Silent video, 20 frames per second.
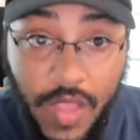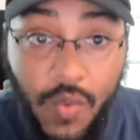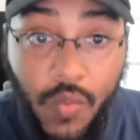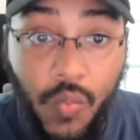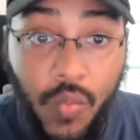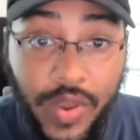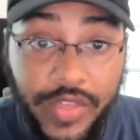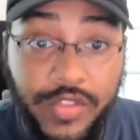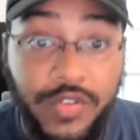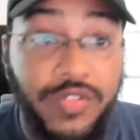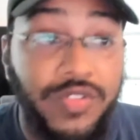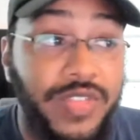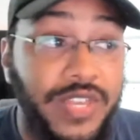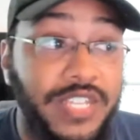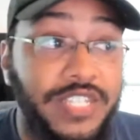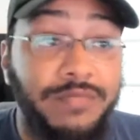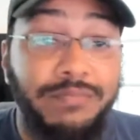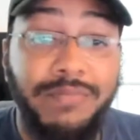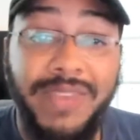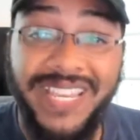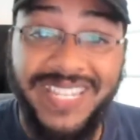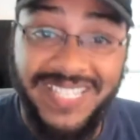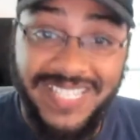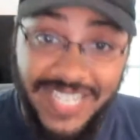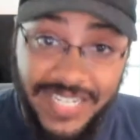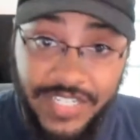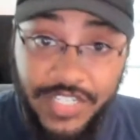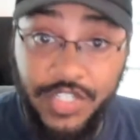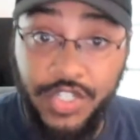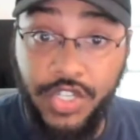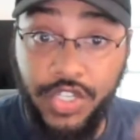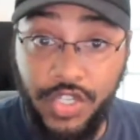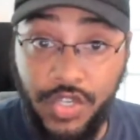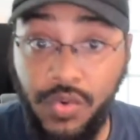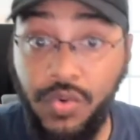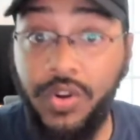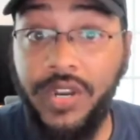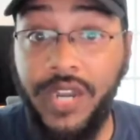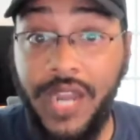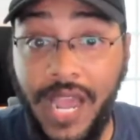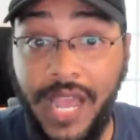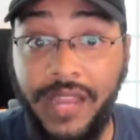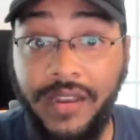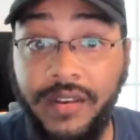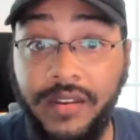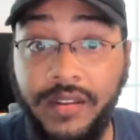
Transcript: whether this makes sense to you or not.